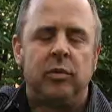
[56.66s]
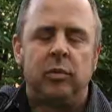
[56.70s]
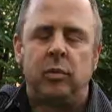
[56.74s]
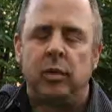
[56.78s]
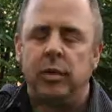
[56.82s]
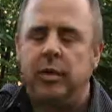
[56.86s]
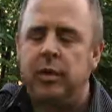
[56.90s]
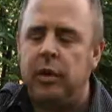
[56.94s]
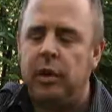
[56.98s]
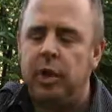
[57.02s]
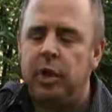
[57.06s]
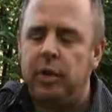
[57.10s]

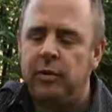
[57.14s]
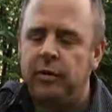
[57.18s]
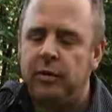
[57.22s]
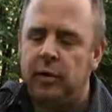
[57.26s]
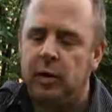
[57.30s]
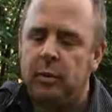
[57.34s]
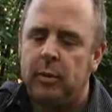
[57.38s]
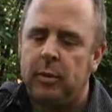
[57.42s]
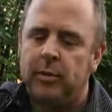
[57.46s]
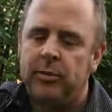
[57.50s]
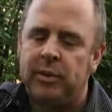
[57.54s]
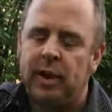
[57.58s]
with the new
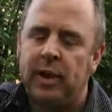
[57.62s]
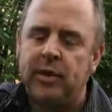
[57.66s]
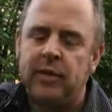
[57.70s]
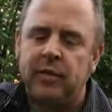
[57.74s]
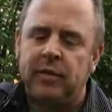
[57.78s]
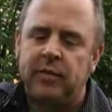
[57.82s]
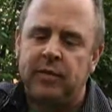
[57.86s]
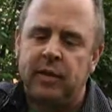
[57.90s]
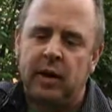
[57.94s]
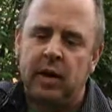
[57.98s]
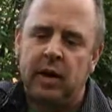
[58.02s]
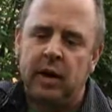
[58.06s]
film
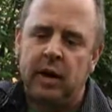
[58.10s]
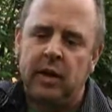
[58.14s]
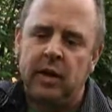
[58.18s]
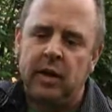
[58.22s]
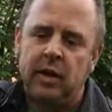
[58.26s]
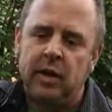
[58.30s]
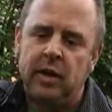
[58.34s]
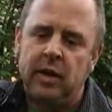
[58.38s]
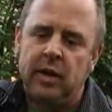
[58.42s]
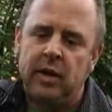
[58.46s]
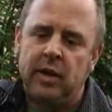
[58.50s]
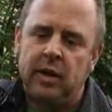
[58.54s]
Objectified,
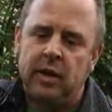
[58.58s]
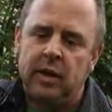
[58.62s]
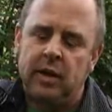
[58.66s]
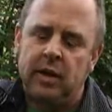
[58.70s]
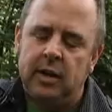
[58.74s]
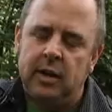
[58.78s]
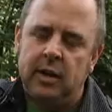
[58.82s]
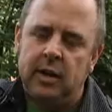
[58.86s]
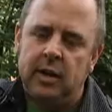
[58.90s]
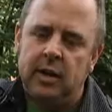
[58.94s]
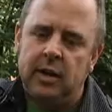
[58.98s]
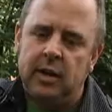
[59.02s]

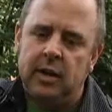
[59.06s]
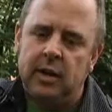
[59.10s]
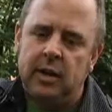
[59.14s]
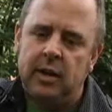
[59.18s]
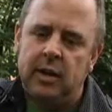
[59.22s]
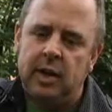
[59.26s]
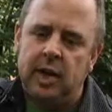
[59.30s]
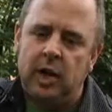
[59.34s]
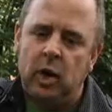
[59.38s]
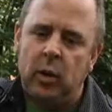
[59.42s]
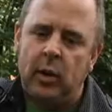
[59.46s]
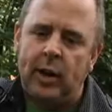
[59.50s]

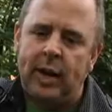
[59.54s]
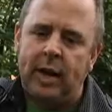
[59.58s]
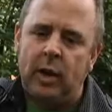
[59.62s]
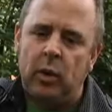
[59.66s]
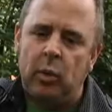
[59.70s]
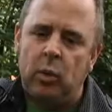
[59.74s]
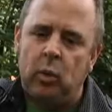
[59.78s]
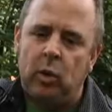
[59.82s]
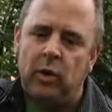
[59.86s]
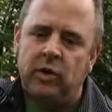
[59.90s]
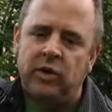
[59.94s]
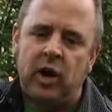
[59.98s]
you know,
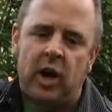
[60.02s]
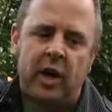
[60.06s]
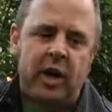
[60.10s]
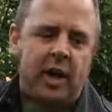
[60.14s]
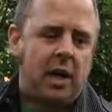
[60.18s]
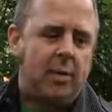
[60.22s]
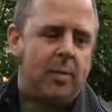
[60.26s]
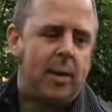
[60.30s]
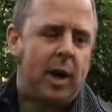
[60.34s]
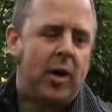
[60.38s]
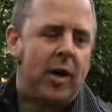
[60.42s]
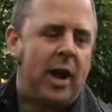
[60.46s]
we're
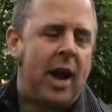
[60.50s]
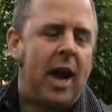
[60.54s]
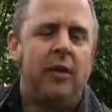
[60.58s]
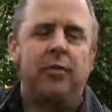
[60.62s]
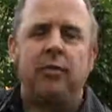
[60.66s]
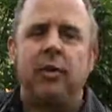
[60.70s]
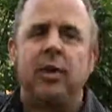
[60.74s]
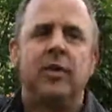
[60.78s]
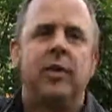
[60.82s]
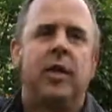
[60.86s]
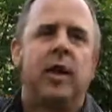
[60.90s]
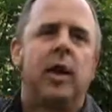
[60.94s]
talking about
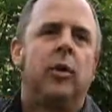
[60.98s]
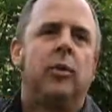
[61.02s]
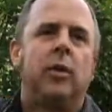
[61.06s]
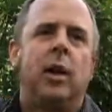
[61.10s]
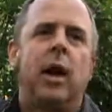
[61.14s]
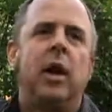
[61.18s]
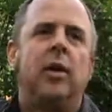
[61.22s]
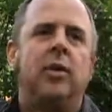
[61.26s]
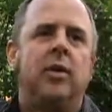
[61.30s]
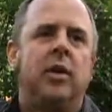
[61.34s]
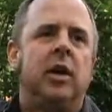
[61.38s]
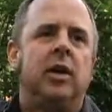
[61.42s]
everything
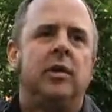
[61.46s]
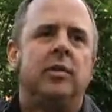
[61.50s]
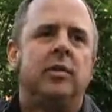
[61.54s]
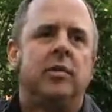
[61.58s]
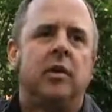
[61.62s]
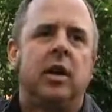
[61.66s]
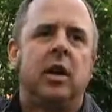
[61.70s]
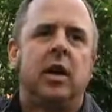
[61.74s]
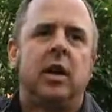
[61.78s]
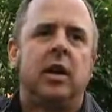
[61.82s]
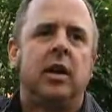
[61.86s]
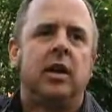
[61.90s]
around us,
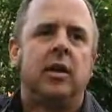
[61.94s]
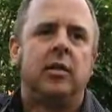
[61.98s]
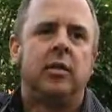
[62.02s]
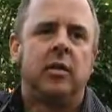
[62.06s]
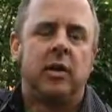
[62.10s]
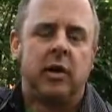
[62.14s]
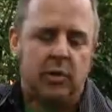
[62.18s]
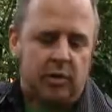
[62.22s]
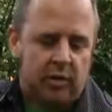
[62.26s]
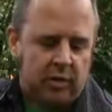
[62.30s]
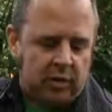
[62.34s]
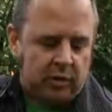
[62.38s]
like
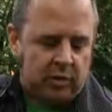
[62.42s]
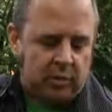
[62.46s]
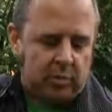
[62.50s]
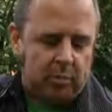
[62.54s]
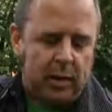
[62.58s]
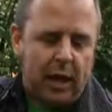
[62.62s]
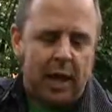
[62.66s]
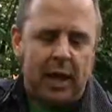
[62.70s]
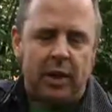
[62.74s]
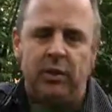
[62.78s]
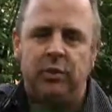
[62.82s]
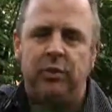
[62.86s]
you know, this
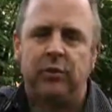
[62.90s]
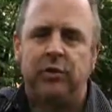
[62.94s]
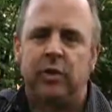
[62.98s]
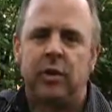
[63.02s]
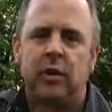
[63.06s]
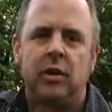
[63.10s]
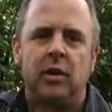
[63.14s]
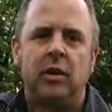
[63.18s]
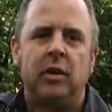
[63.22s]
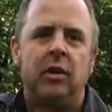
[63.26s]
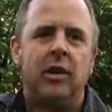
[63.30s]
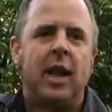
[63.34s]
bench
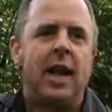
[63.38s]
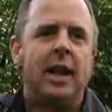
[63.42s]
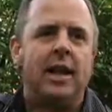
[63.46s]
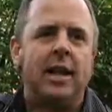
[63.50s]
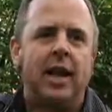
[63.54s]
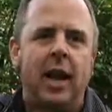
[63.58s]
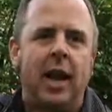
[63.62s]
and that